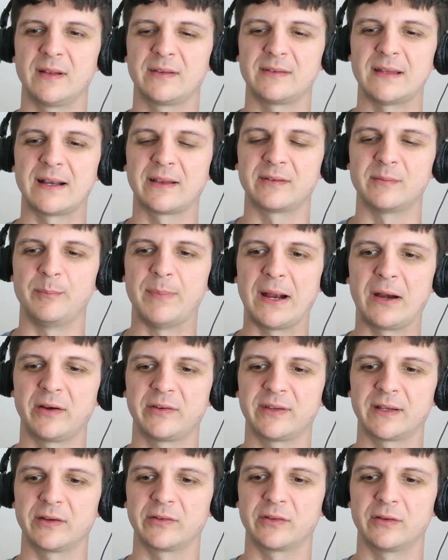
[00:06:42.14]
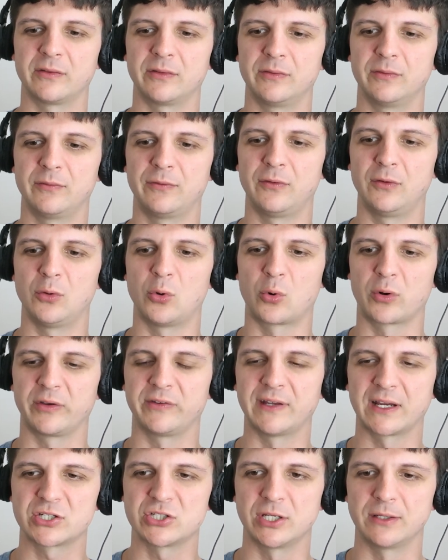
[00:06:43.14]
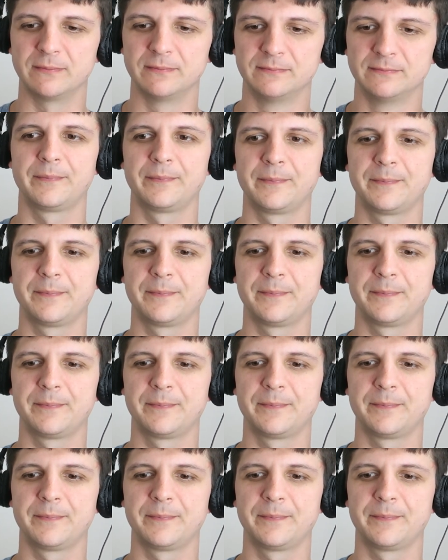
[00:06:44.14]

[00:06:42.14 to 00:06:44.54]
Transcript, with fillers: It's not as embarrassing as the full horn section.